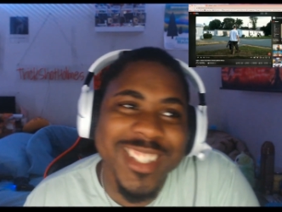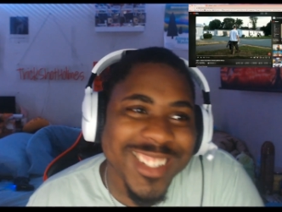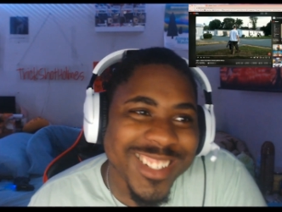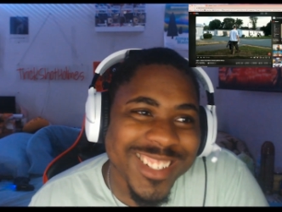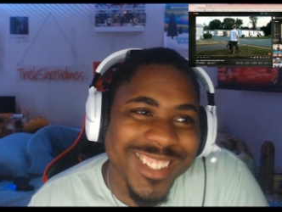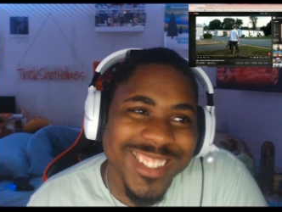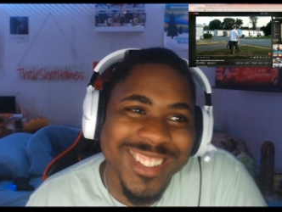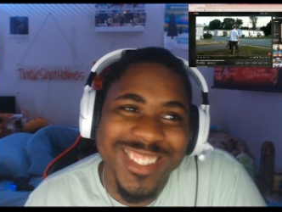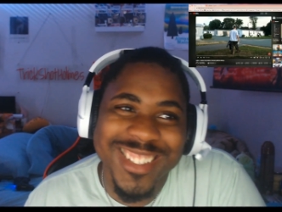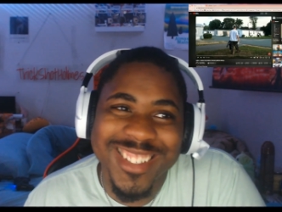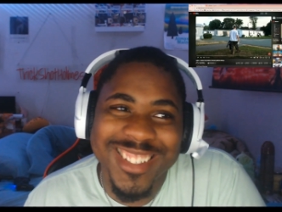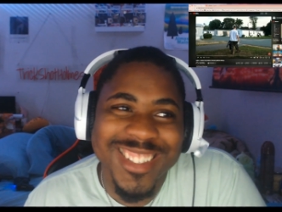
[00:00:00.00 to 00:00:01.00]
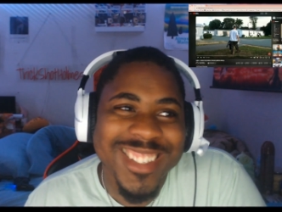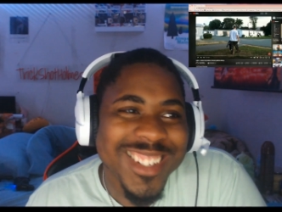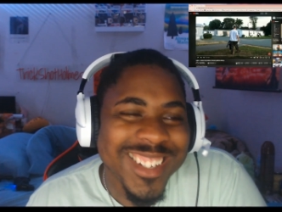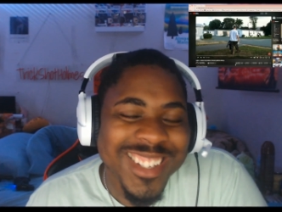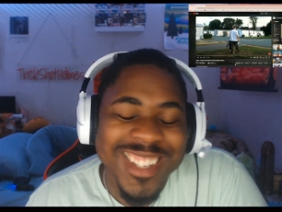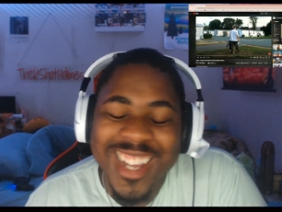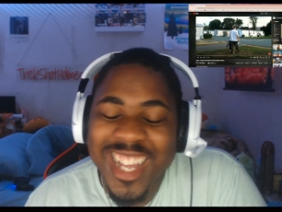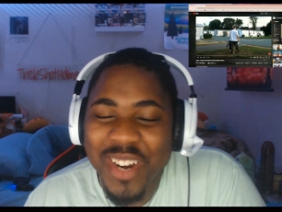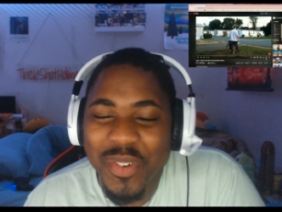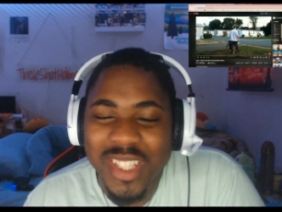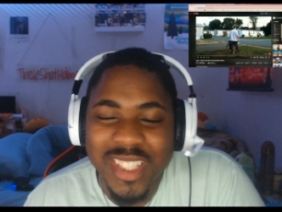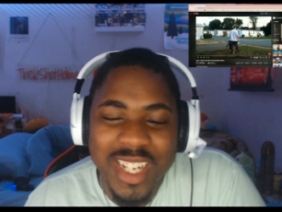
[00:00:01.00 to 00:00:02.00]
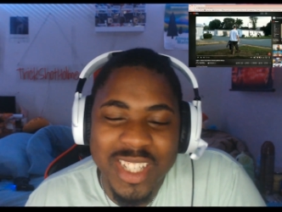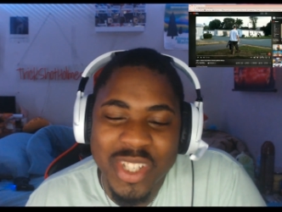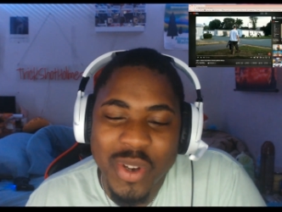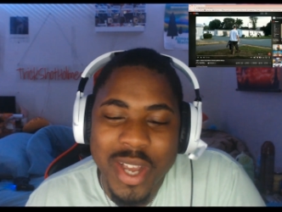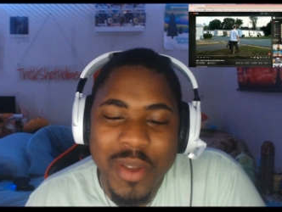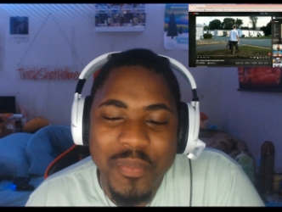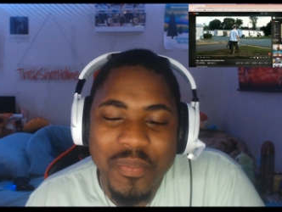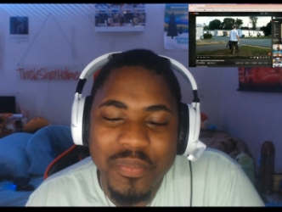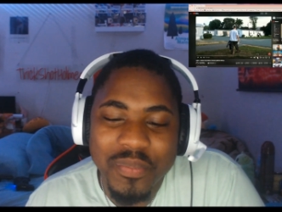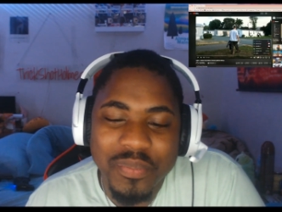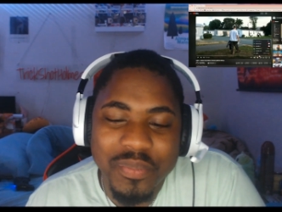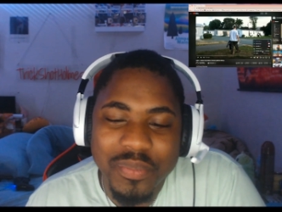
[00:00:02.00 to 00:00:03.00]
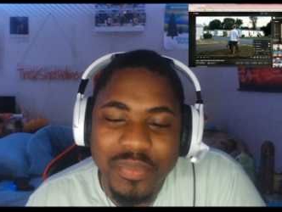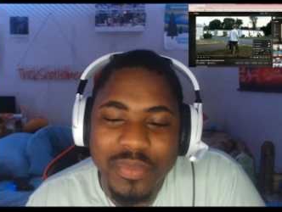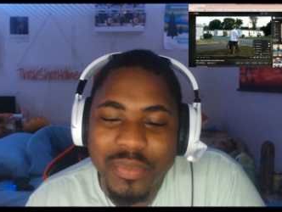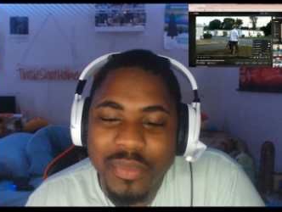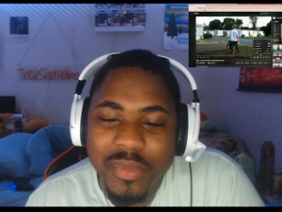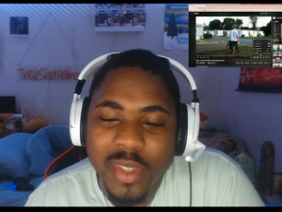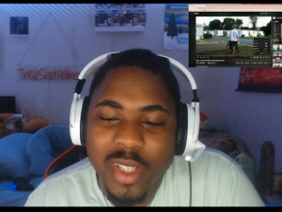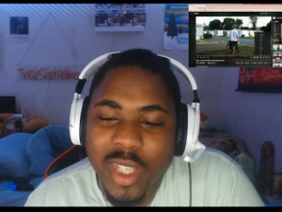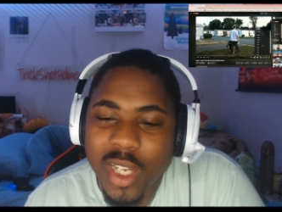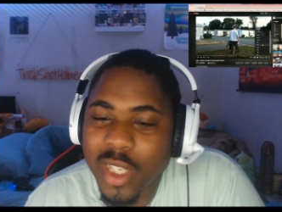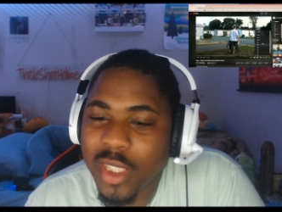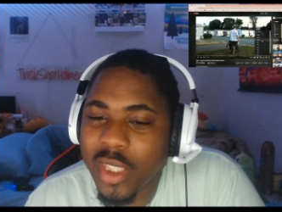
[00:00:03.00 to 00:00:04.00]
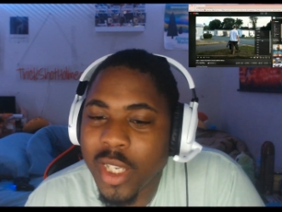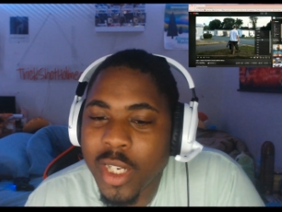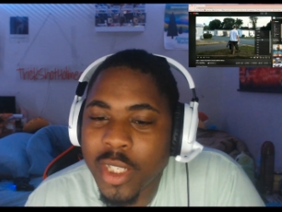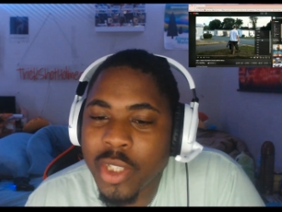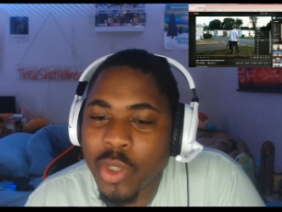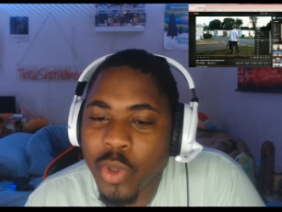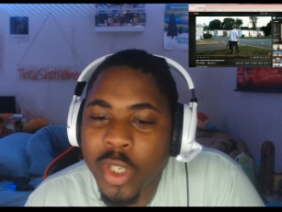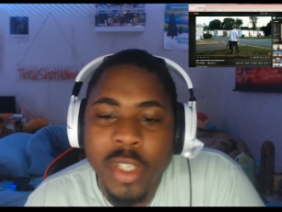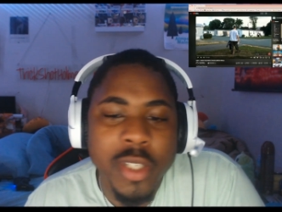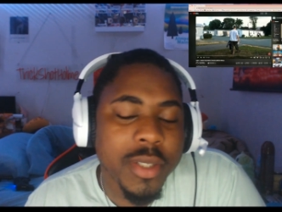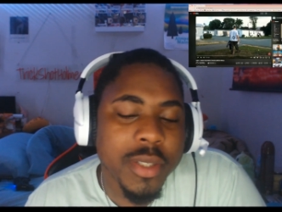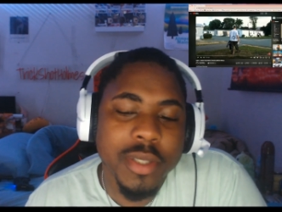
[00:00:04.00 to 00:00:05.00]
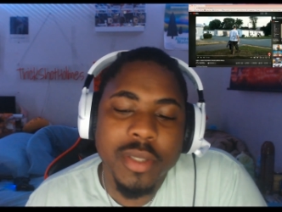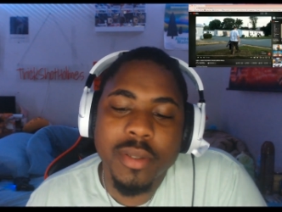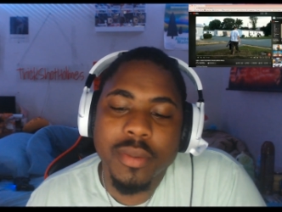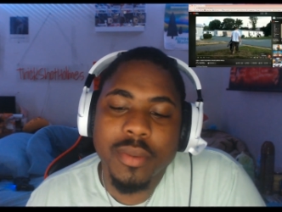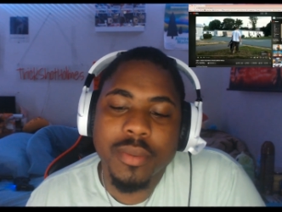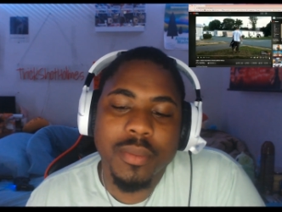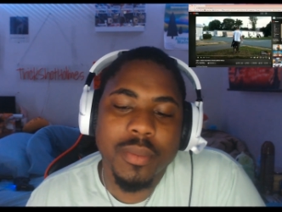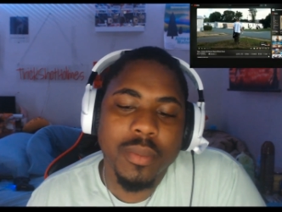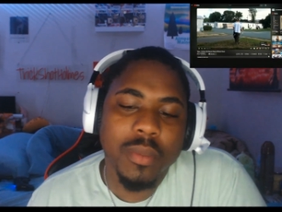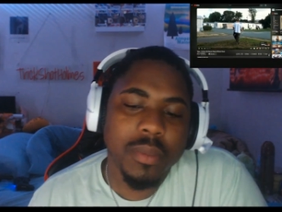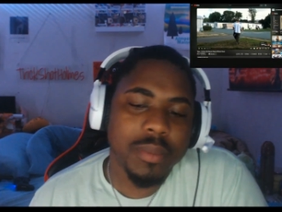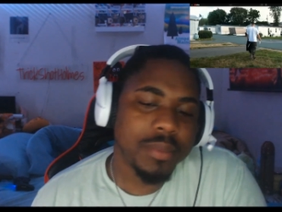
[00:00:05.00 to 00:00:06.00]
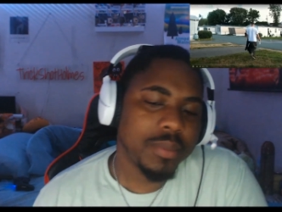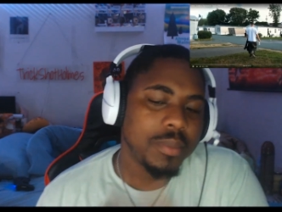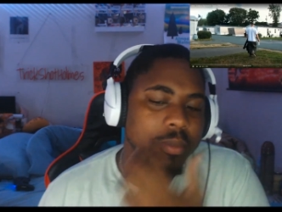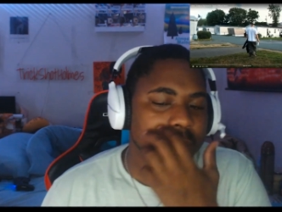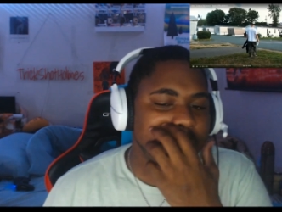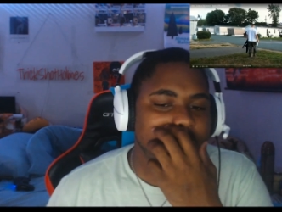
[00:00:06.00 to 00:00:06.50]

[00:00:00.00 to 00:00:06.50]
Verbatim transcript: anyway, let's get into it. Let us get into it. Hey,